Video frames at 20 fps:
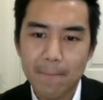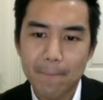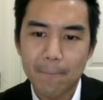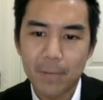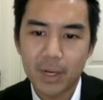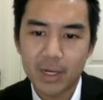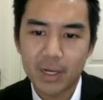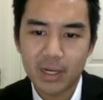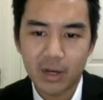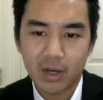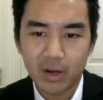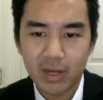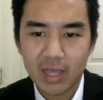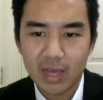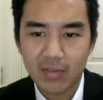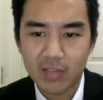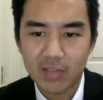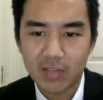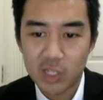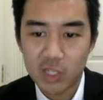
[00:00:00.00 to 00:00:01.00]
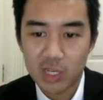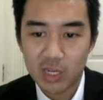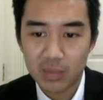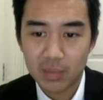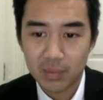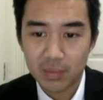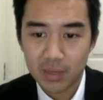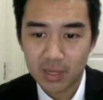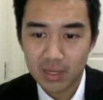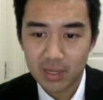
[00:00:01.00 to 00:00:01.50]
but currently have a
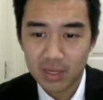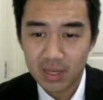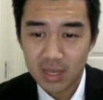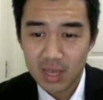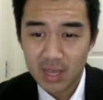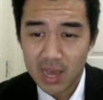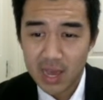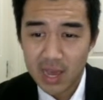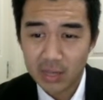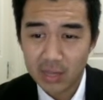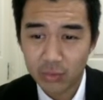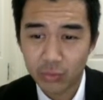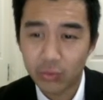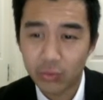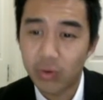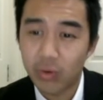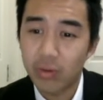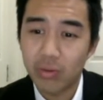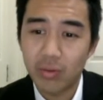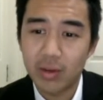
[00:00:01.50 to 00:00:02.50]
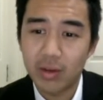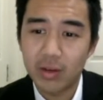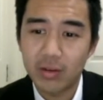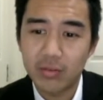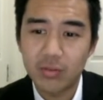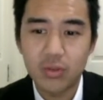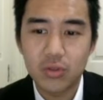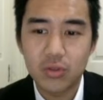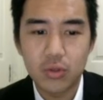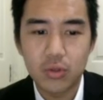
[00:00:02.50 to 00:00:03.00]
GDP annual growth rate
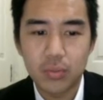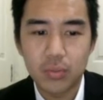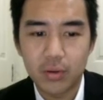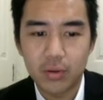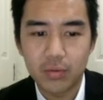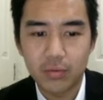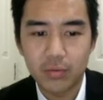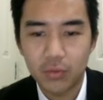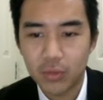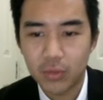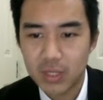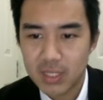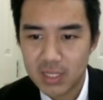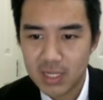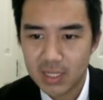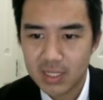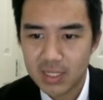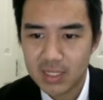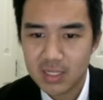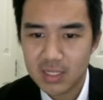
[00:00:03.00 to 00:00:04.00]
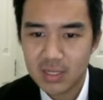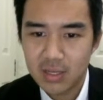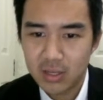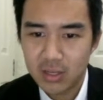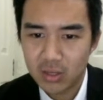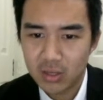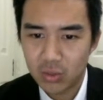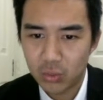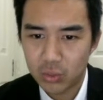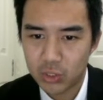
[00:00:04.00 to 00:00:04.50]
of 2.46,
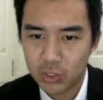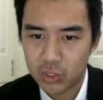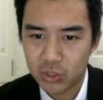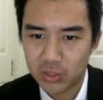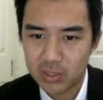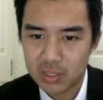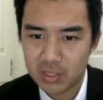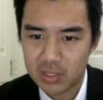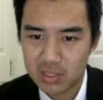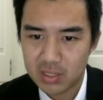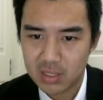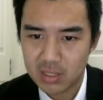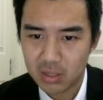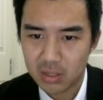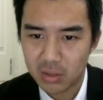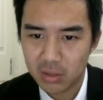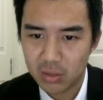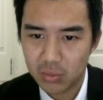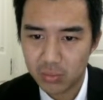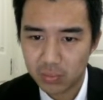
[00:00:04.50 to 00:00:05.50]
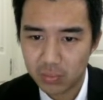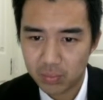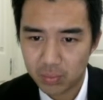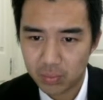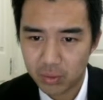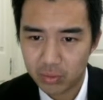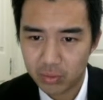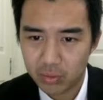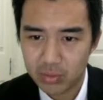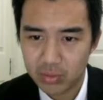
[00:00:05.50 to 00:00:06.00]
which shows a slow
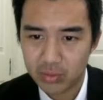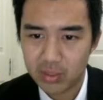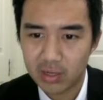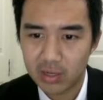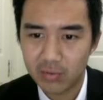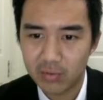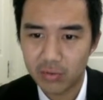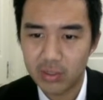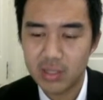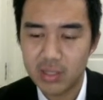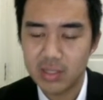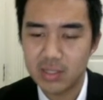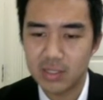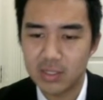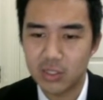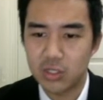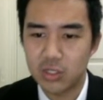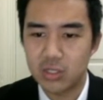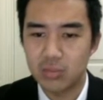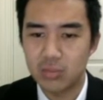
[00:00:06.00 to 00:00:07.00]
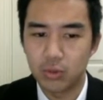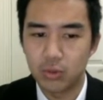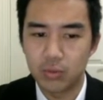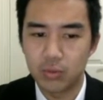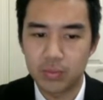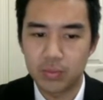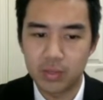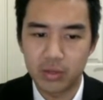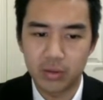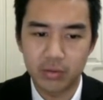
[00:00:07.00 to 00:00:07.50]
progress recovery in such a small
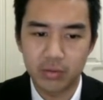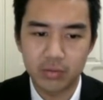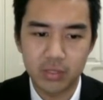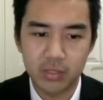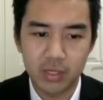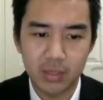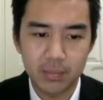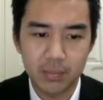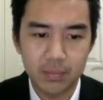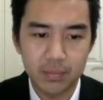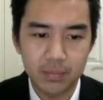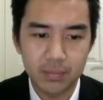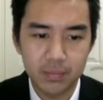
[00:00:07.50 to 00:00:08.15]
period of time.